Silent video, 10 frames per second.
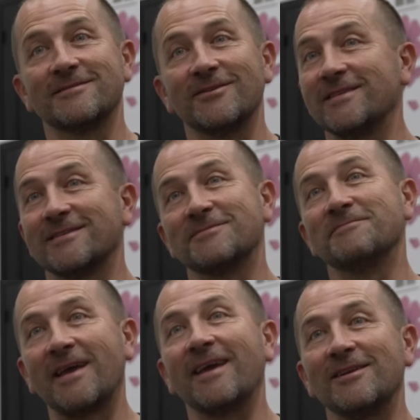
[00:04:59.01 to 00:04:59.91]
so it doesn't
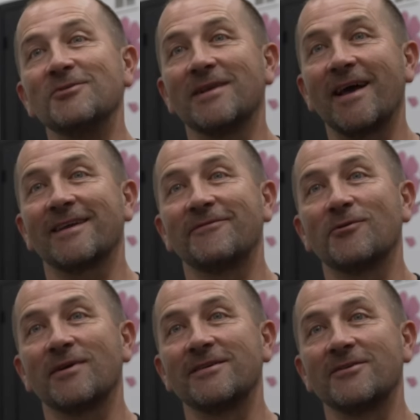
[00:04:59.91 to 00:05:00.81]
make it look like a
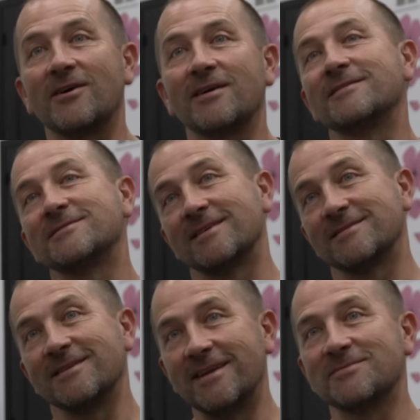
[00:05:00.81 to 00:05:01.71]
400R, it
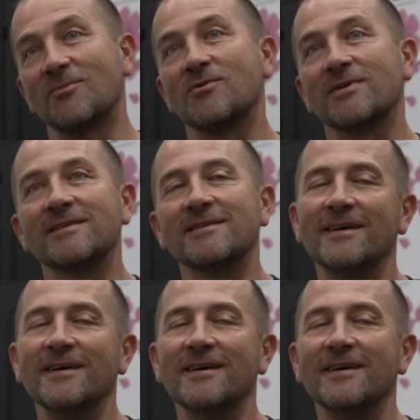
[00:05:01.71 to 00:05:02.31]
says Nismo only.